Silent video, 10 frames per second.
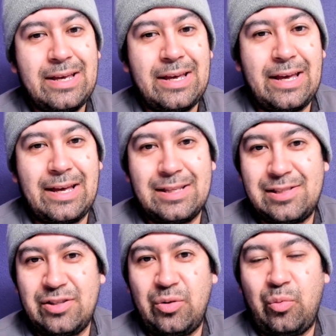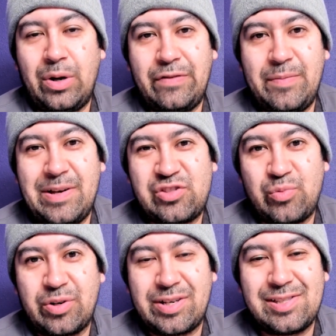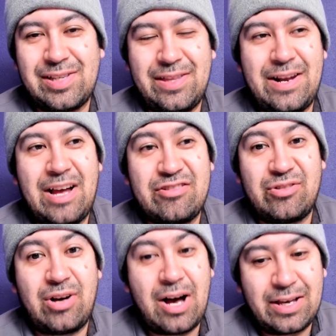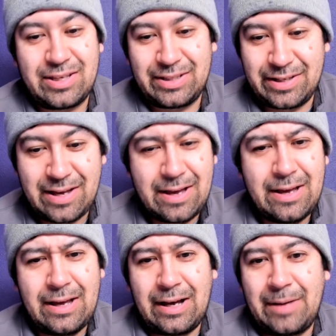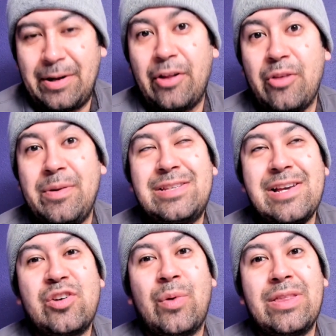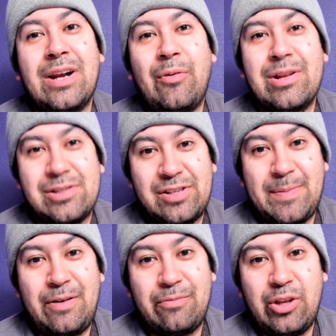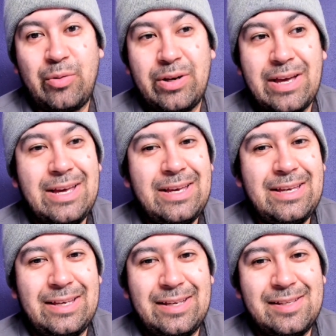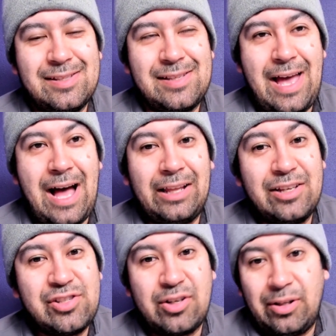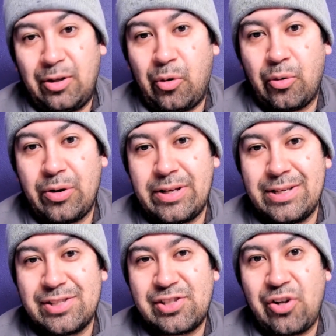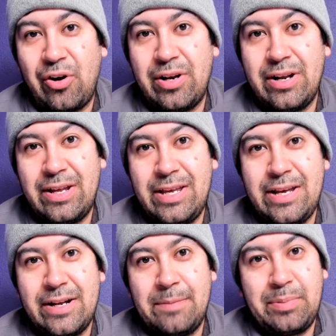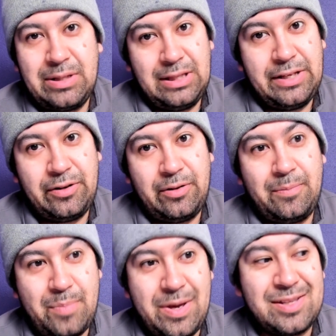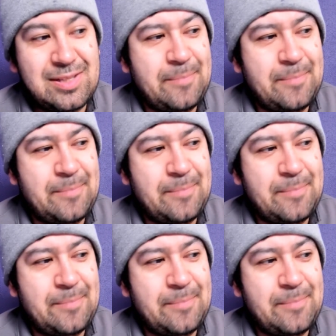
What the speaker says: and still one of the best rookies in the National Hockey League. Another big takeaway that I want to talk about really quick is Alex Killorn is starting to heat up a little bit.